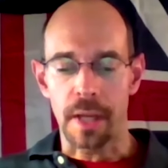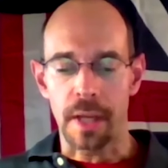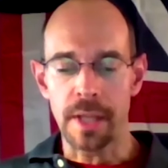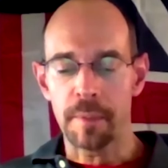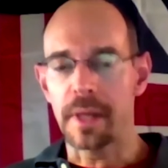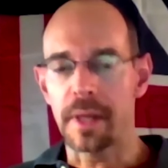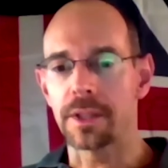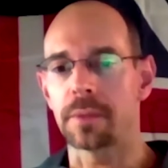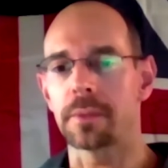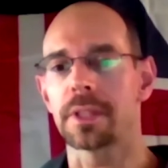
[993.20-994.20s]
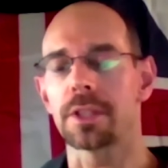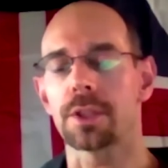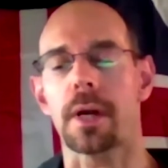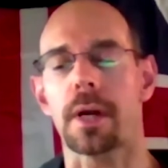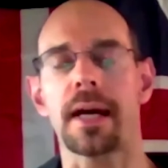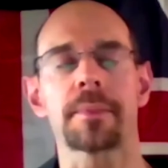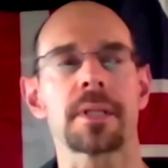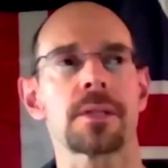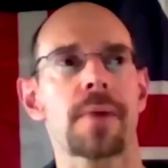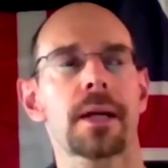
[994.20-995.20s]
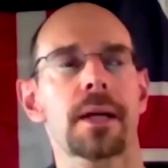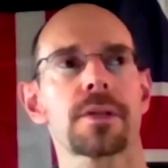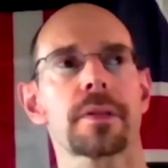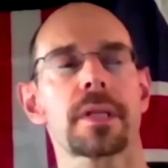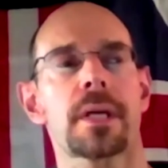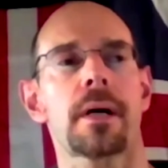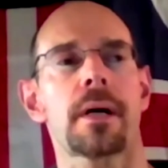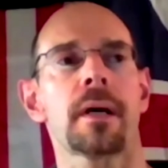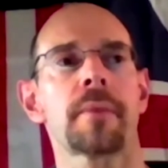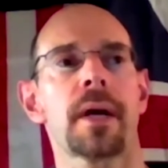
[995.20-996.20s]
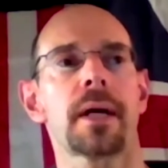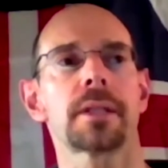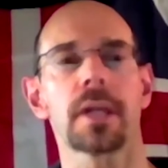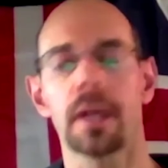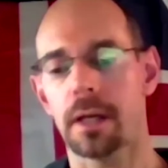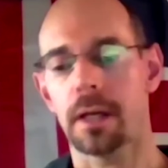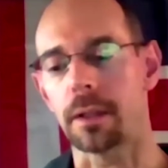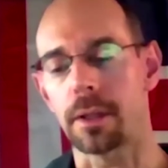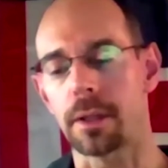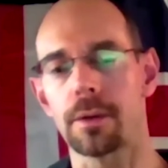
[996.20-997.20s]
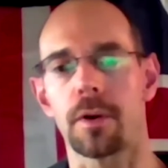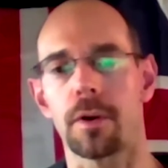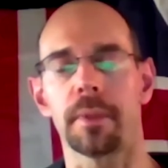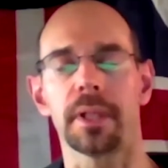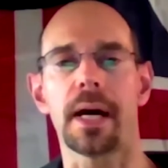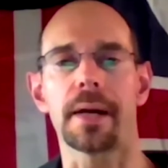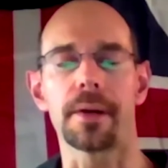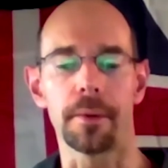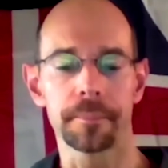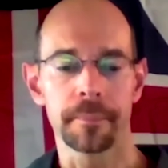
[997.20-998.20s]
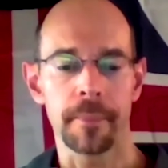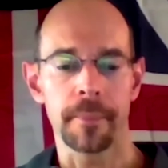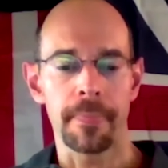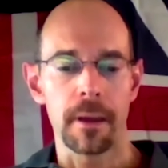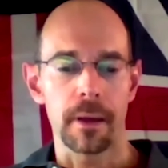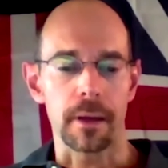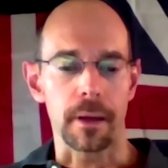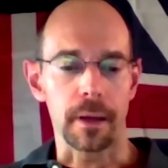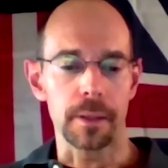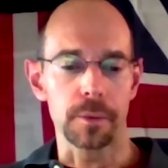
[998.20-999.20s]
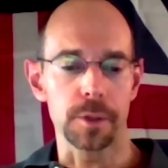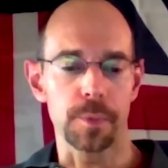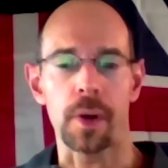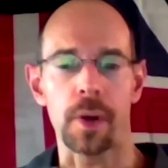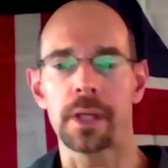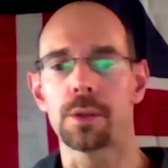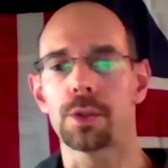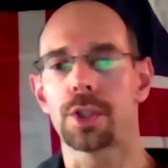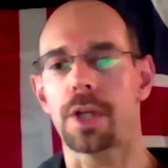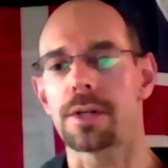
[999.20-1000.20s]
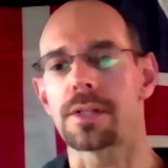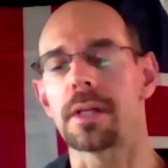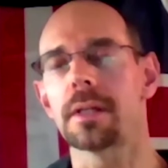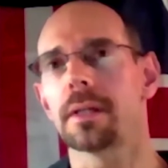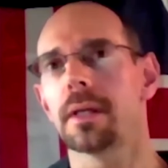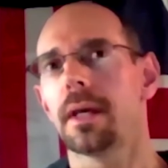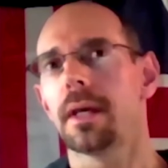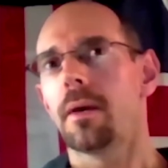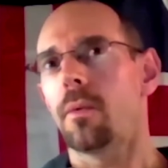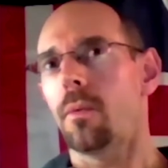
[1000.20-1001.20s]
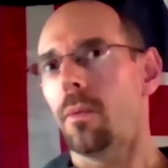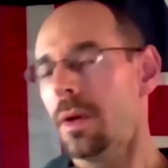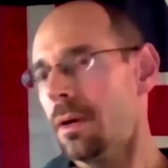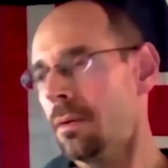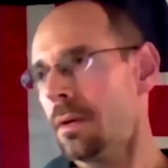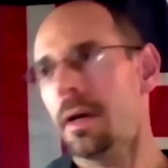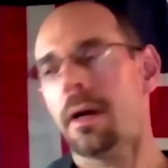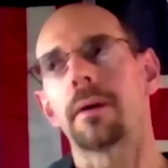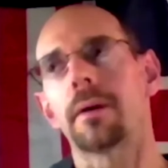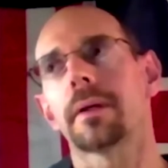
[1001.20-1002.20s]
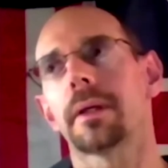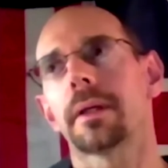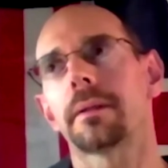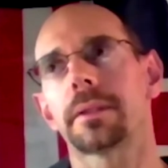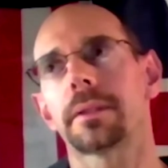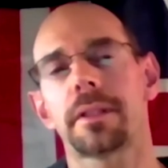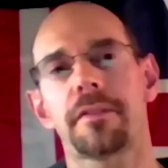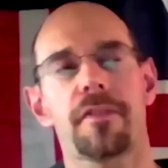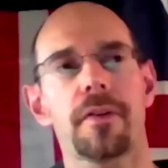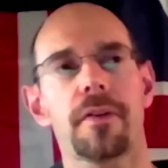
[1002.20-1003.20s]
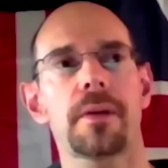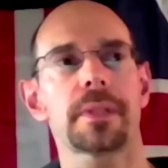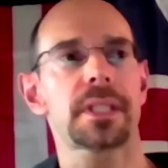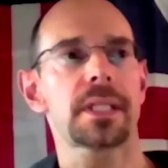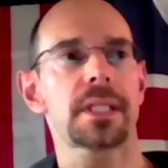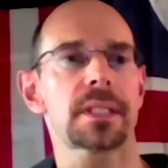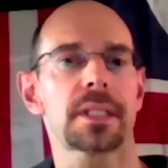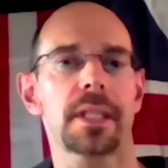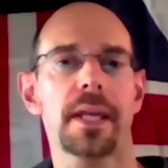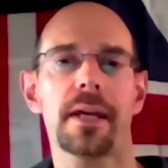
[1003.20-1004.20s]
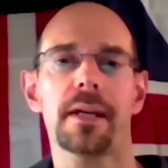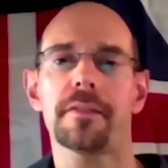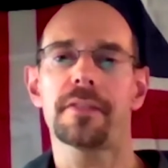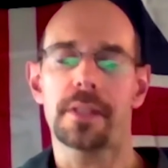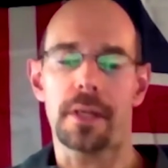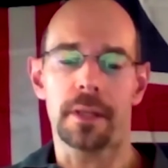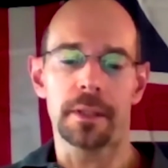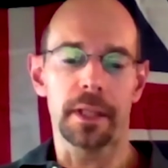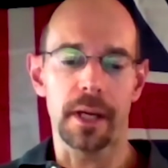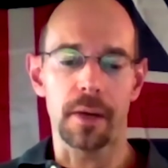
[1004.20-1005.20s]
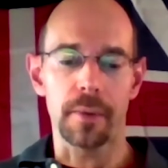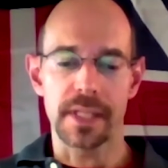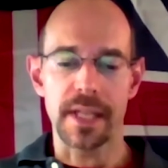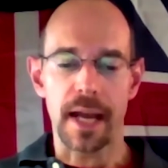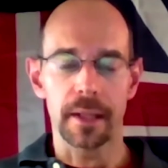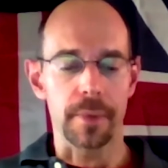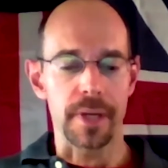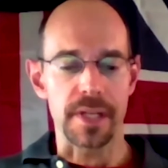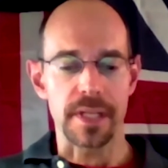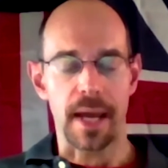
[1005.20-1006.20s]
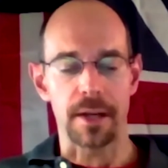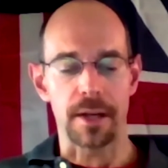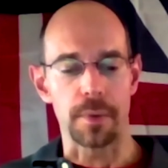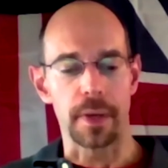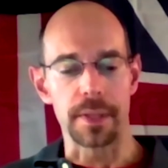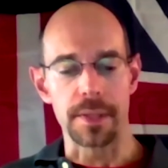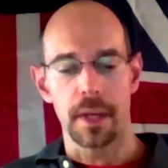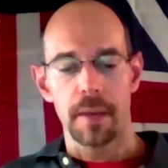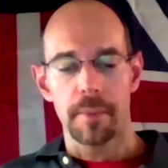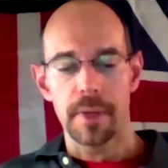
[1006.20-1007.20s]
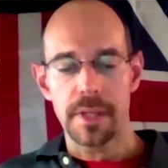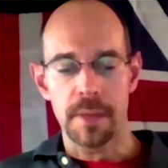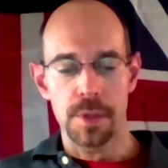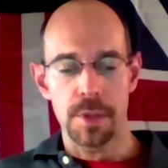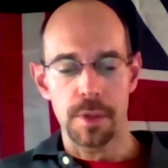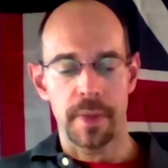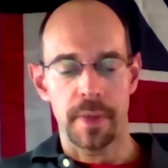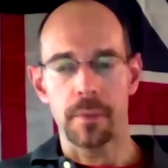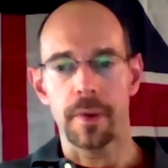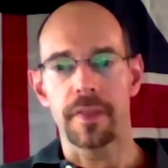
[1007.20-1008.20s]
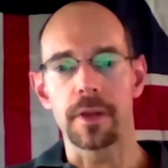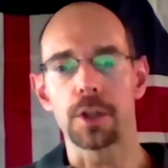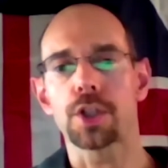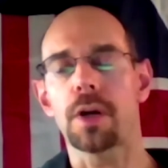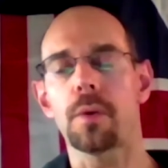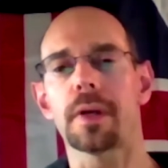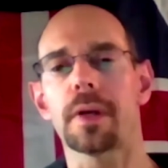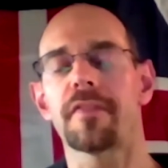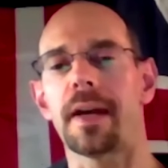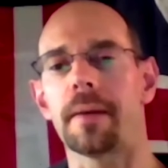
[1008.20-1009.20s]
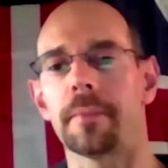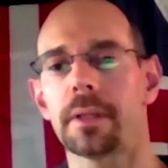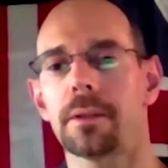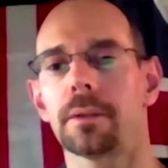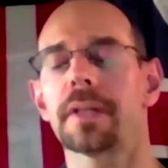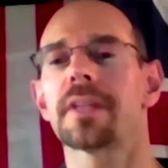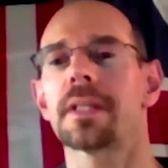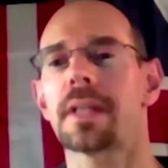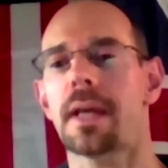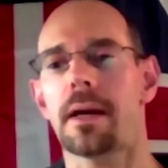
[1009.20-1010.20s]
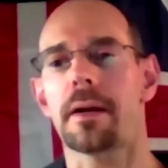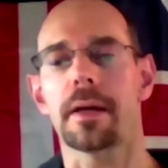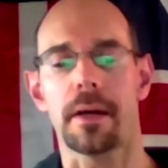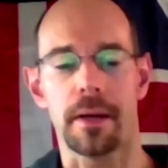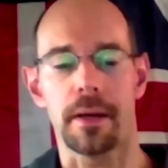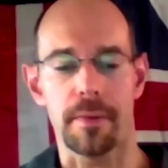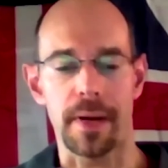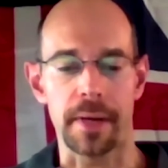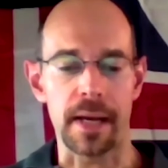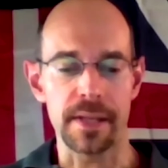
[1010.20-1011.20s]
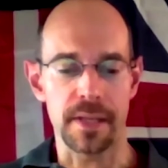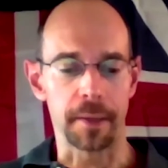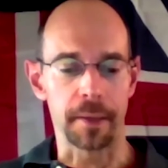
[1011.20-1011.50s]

Jack Peterson was described in the records of the time as colored or mulatto. He was born in New Jersey. We don't know. Was he free? Was he enslaved? It's unclear exactly what his status was. But he seems to have been with the Sherwood family who lived in the area around Ossining.